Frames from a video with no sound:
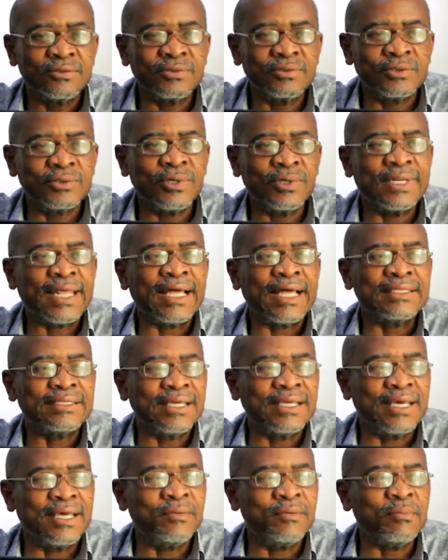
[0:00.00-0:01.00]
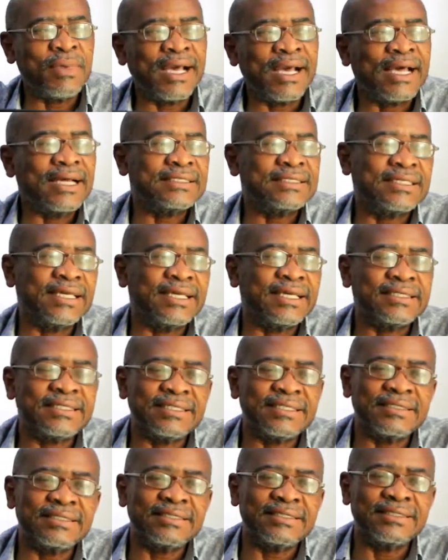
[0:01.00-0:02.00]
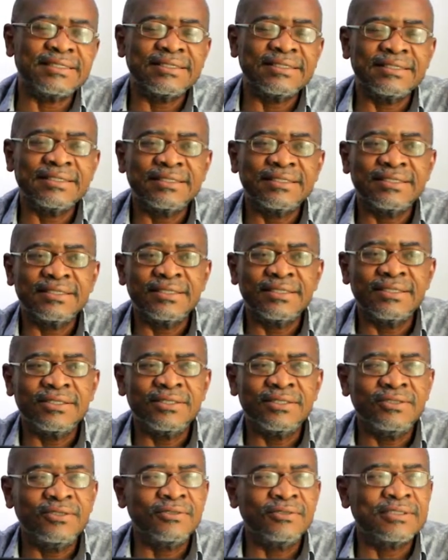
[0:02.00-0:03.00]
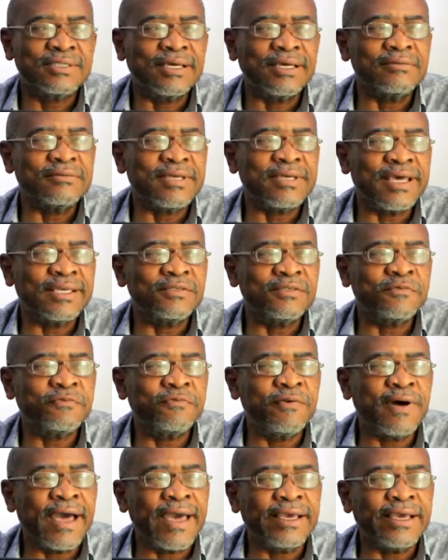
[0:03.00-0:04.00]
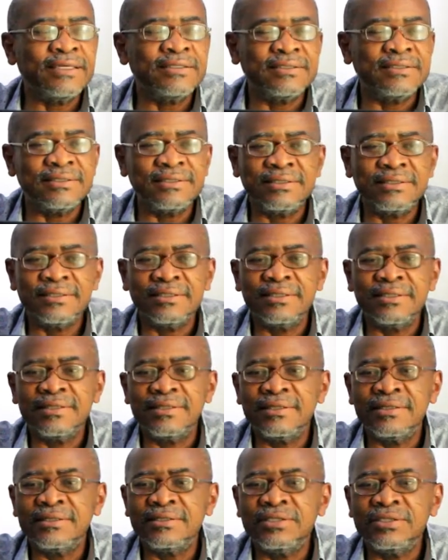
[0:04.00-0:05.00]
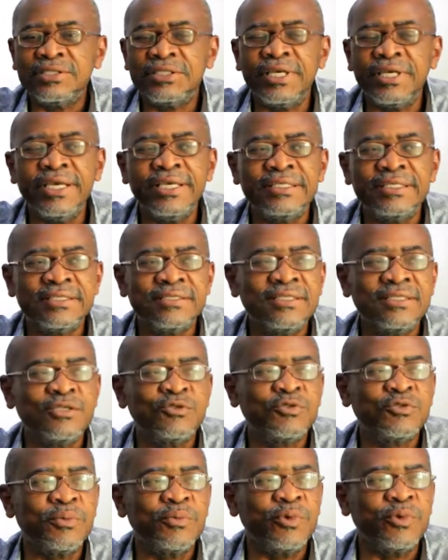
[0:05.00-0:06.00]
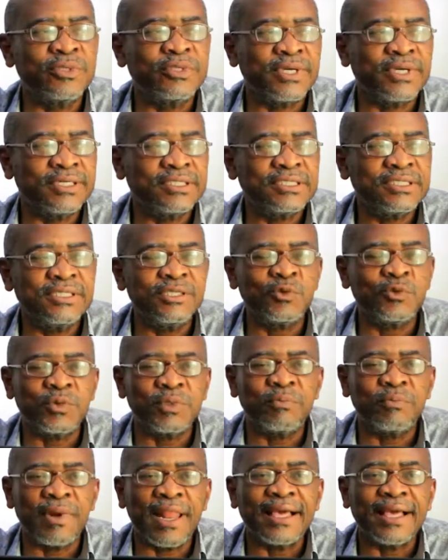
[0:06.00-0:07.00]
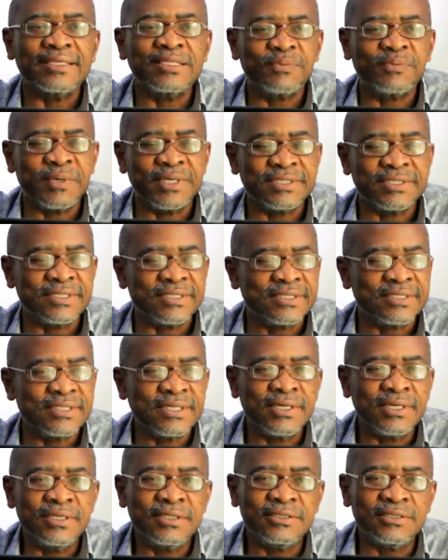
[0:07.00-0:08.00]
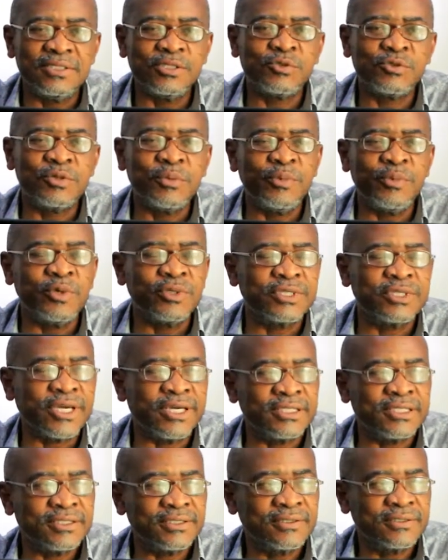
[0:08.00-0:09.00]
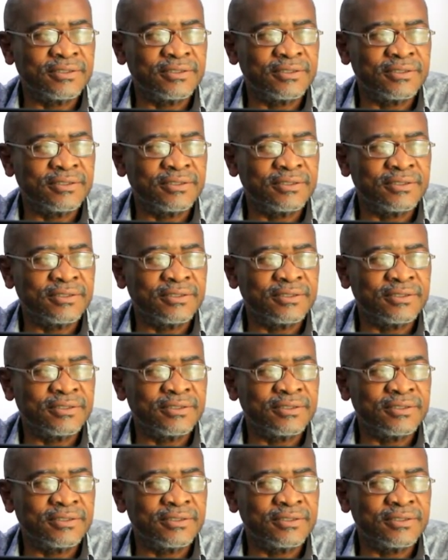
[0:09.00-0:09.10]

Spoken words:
So that in mega churches, you sometimes find she's with blank spaces distributed